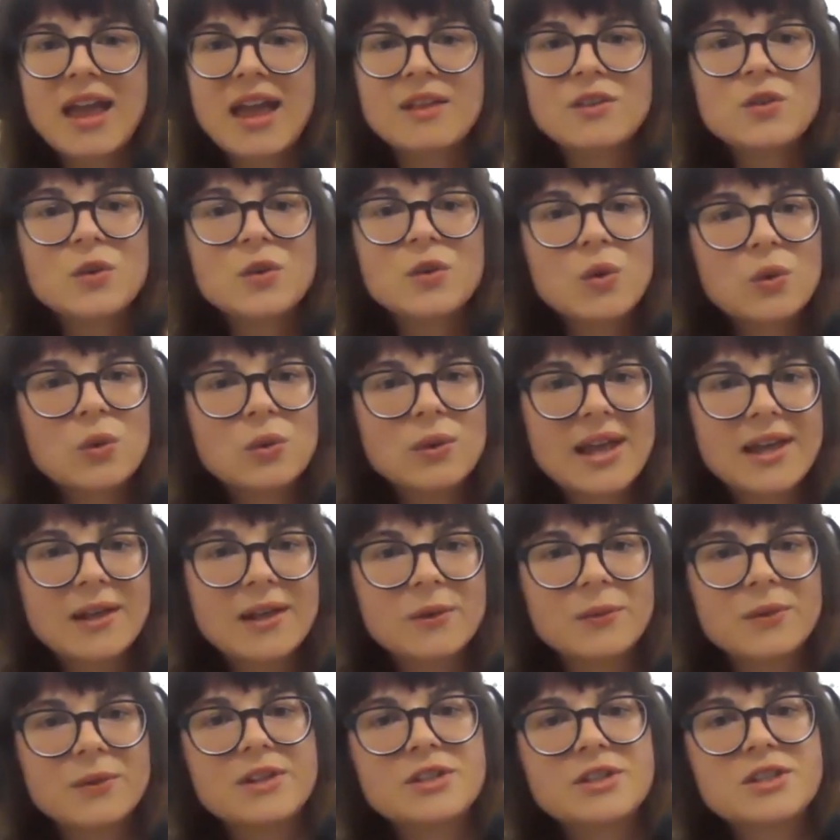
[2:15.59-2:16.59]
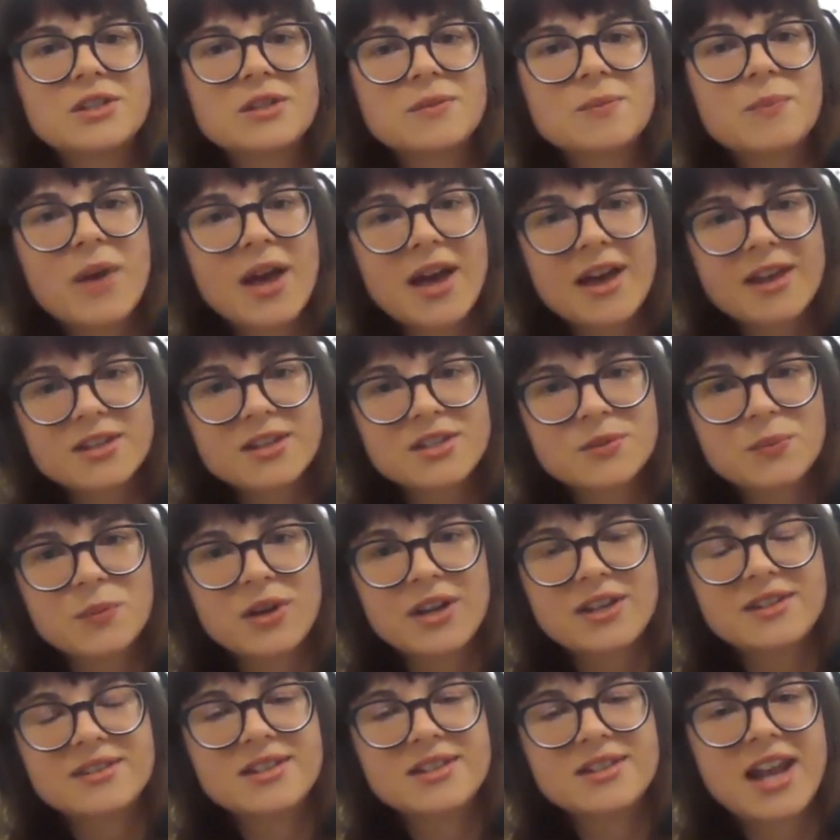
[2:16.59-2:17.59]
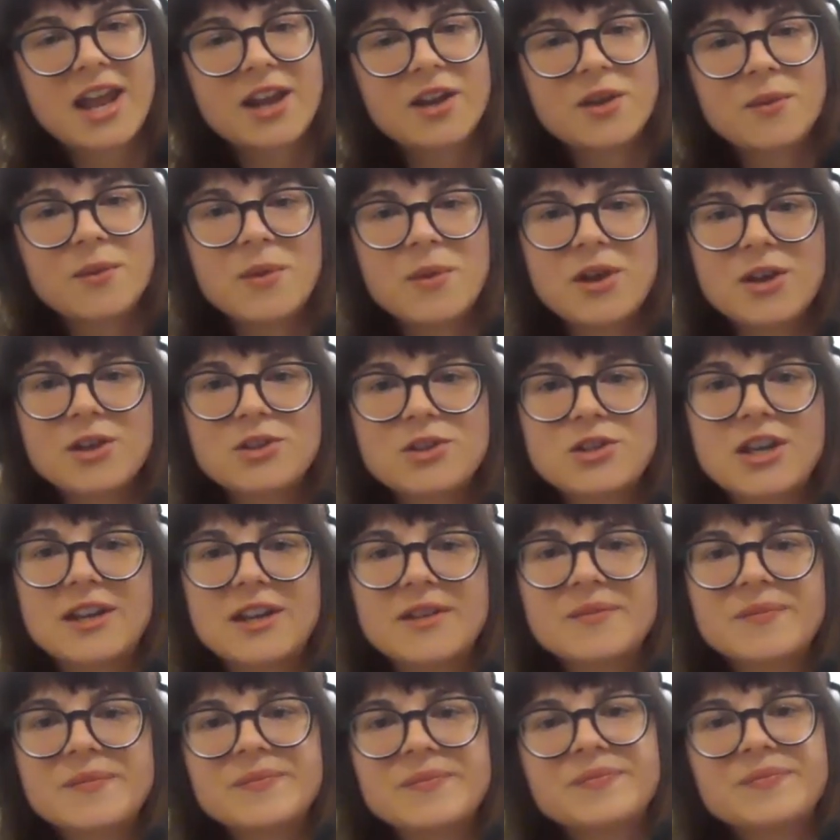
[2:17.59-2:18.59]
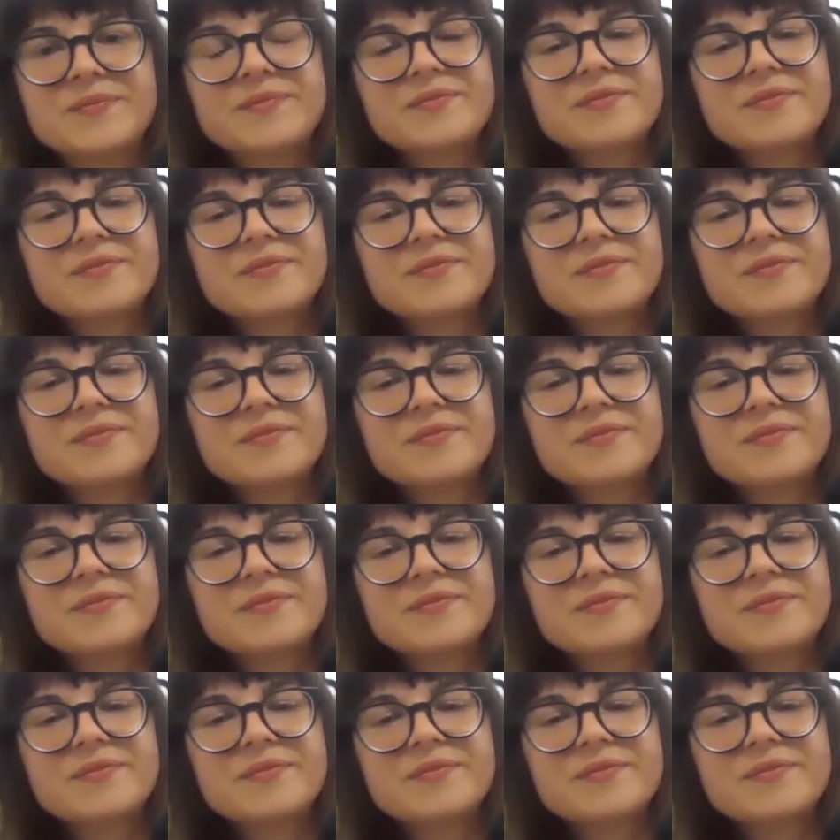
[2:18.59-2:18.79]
and to all elders past, present and emerging.